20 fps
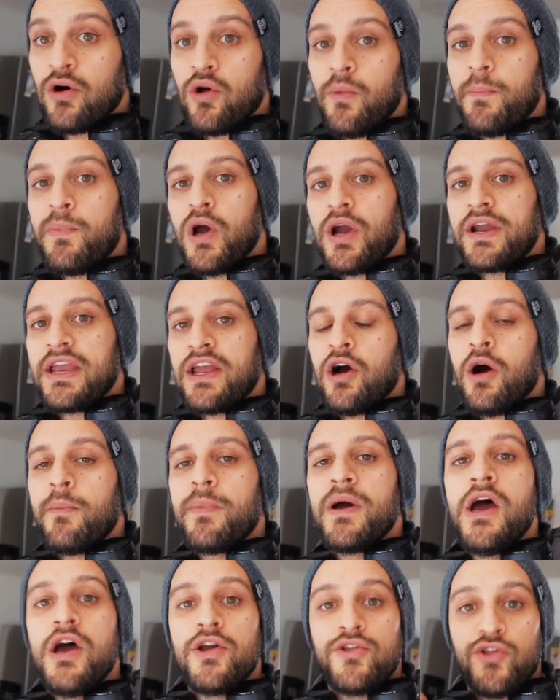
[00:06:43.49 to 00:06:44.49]
it or perk it
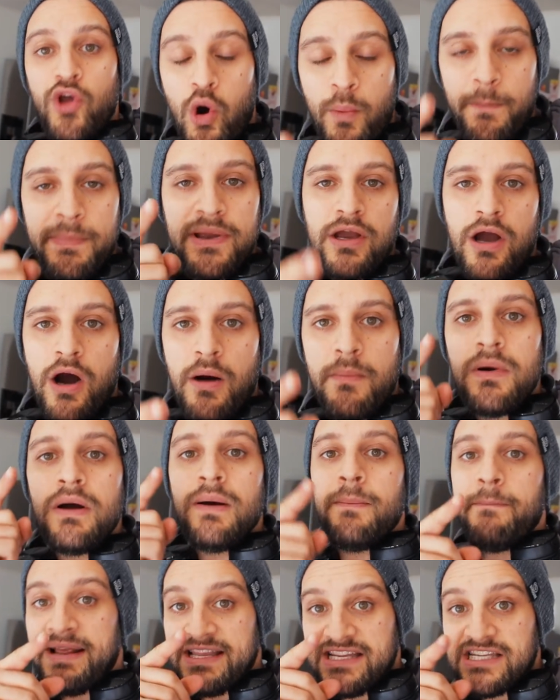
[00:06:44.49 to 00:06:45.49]
up. Don't become
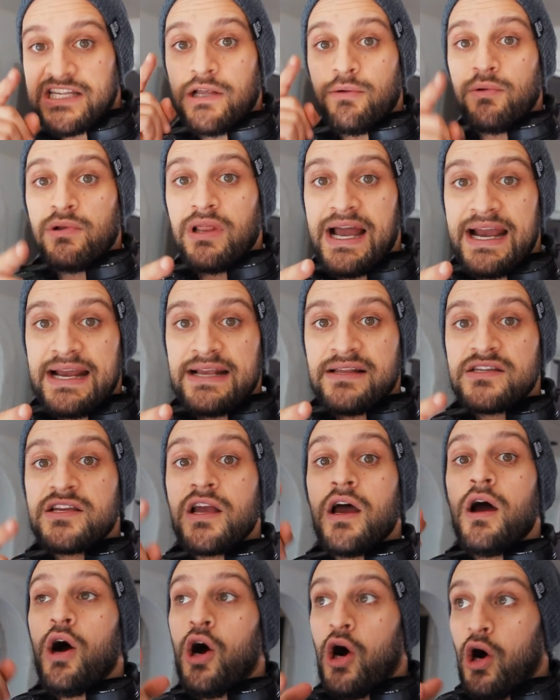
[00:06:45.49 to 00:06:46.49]
mentally reliant
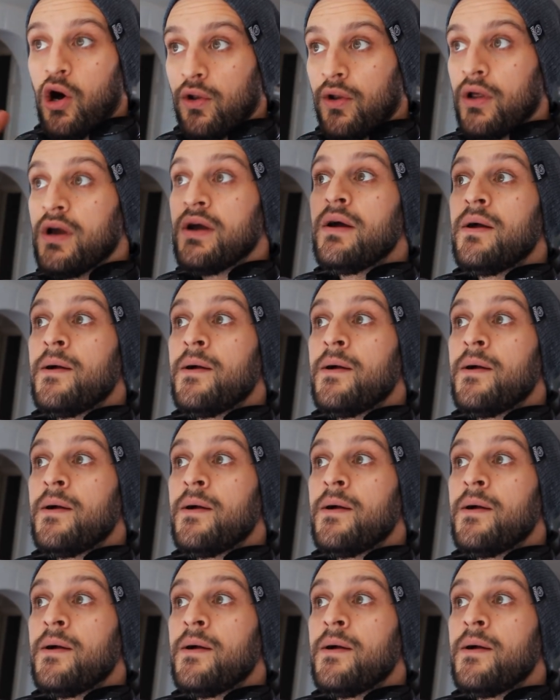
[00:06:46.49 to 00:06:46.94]
on